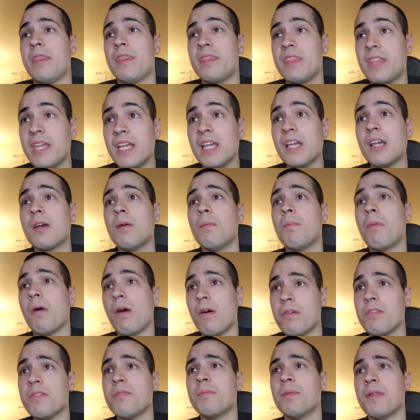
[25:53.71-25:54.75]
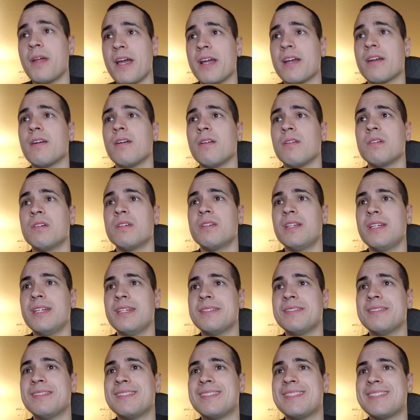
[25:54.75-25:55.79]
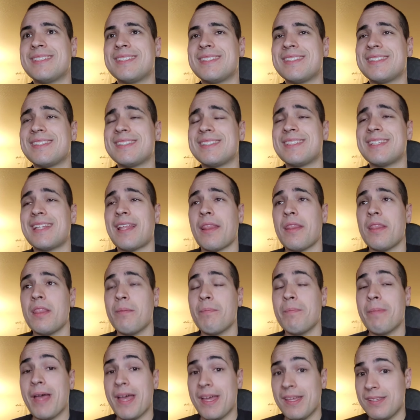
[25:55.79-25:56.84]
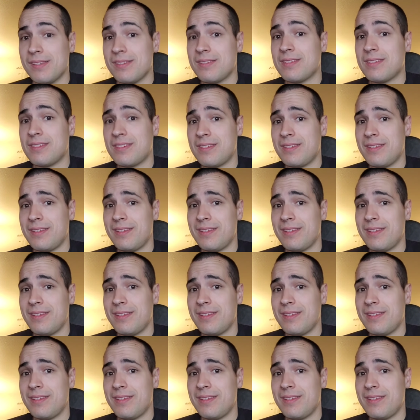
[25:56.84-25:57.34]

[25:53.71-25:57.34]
think Cabal the Black Heart is the best.